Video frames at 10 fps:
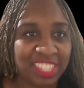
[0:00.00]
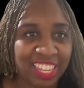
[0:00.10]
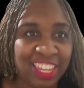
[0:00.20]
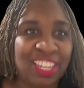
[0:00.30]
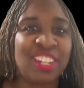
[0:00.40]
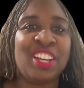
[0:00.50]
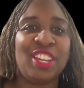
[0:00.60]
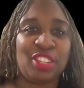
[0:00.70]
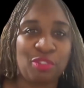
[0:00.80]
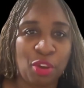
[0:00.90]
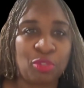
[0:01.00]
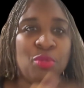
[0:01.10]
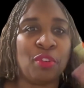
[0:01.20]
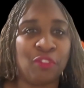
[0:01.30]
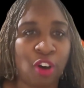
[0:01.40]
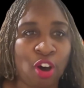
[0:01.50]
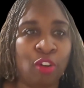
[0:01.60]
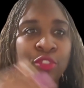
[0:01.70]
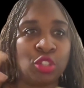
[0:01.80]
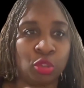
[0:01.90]
succeed, to
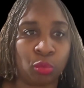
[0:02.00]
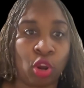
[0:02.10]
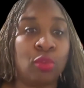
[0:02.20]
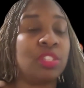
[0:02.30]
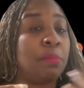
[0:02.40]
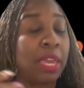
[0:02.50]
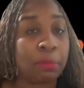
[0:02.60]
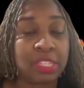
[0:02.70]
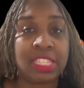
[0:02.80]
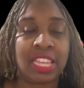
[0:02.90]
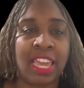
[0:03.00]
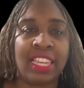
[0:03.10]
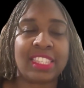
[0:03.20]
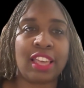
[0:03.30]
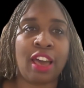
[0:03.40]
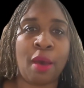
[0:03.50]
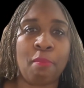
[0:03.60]
evolve, to grow, to make mistakes,